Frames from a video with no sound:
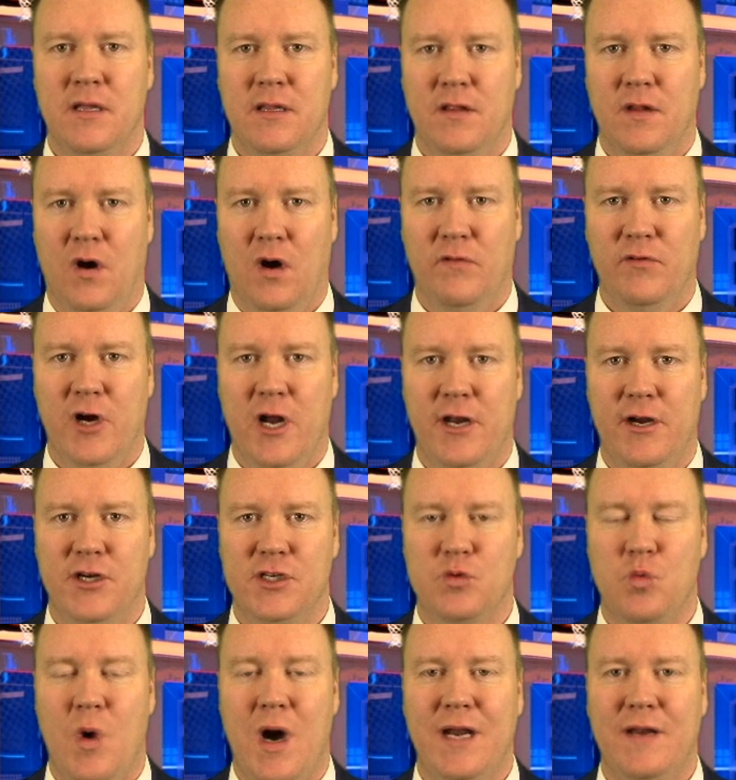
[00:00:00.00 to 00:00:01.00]
The over-under
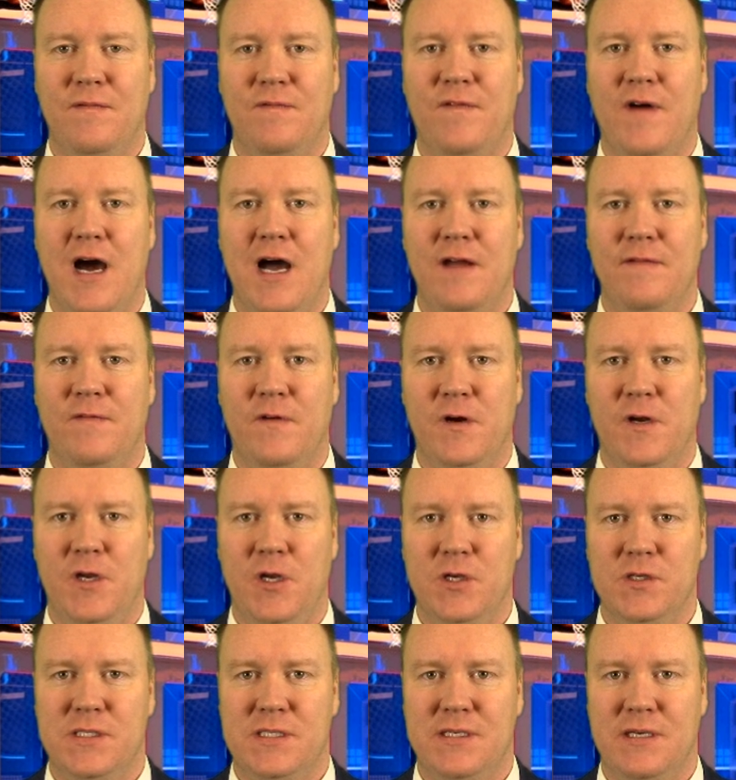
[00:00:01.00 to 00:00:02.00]
is 1-5 for
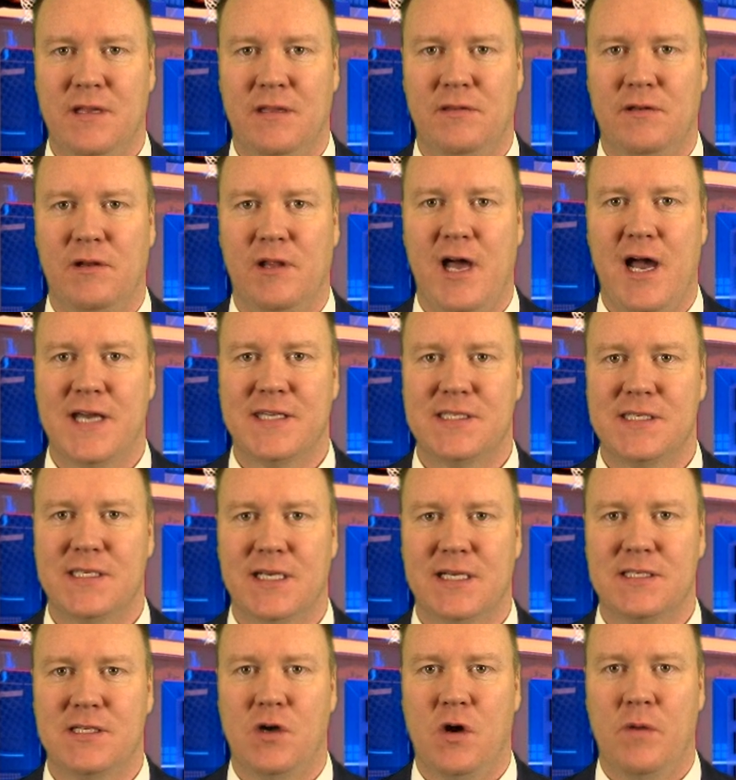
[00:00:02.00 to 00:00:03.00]
Houston in their last
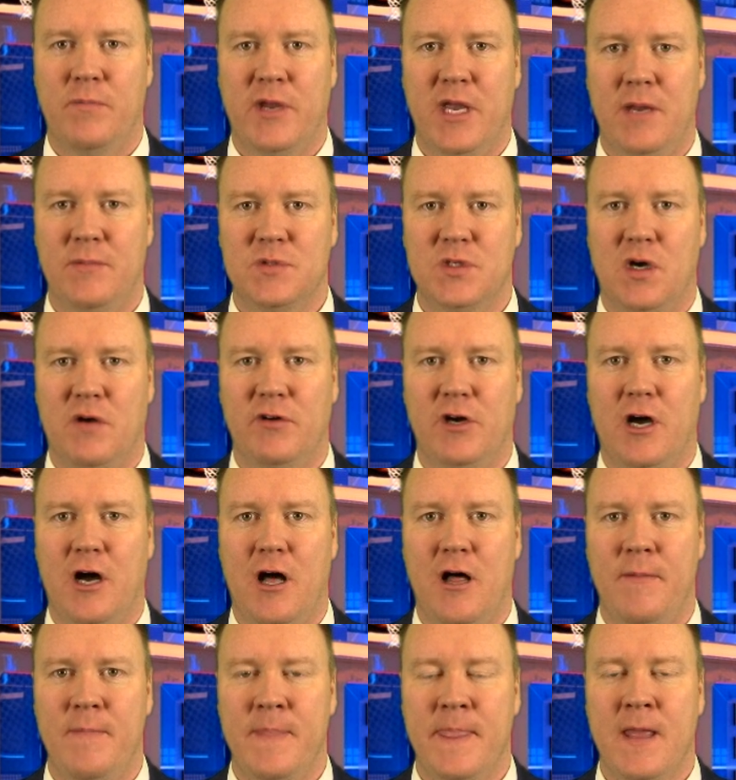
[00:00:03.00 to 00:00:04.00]
6 home games
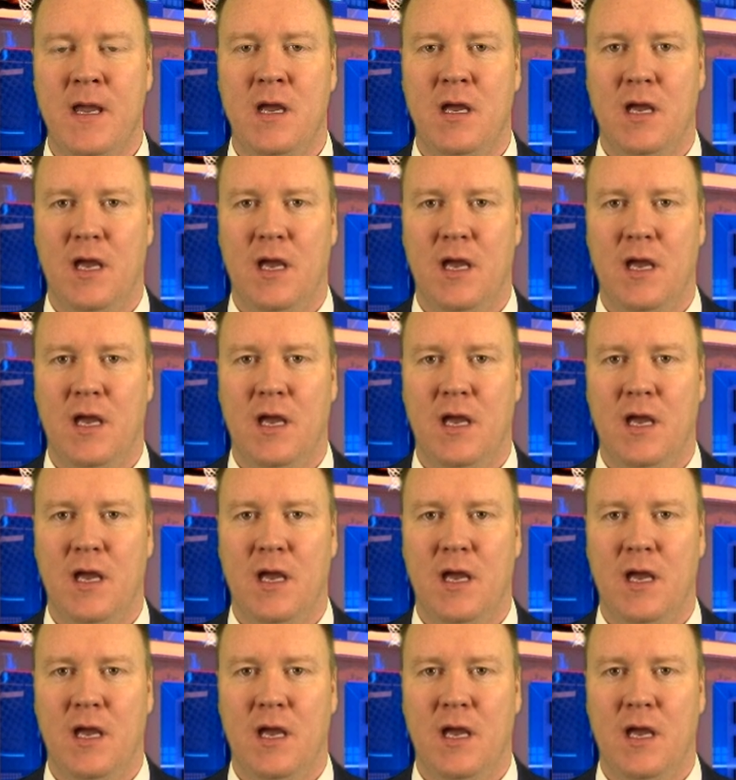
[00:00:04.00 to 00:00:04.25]
overall.